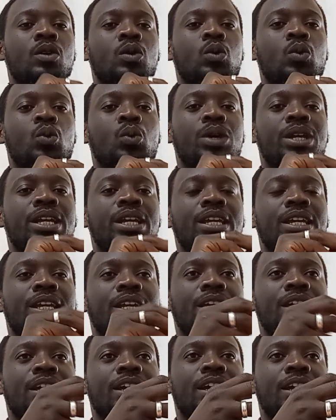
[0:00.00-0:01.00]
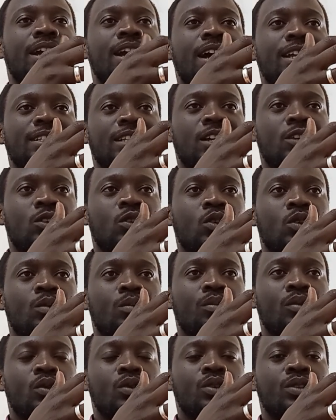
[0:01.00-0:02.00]
We
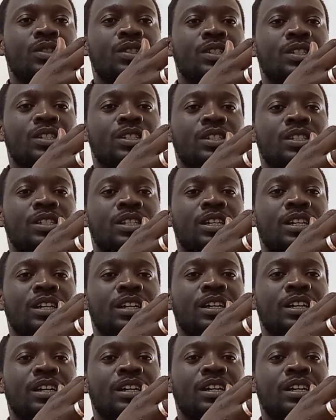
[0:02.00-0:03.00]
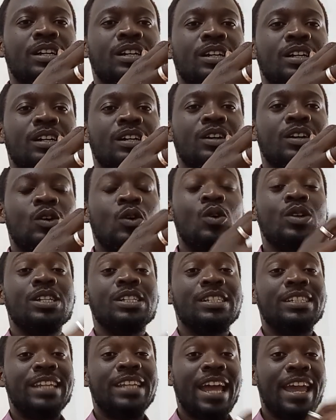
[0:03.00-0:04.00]
catalog books on a
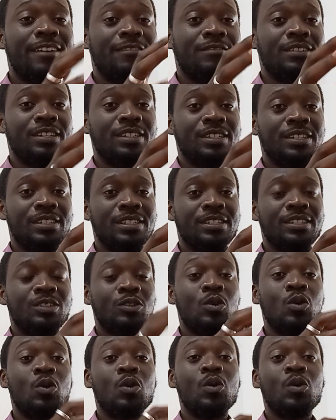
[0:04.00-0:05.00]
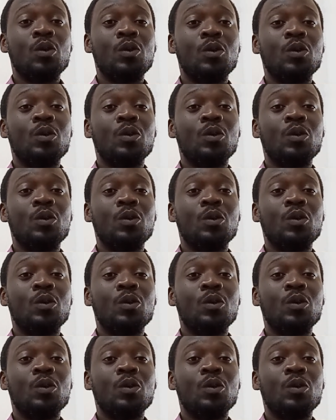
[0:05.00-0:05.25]
diverse or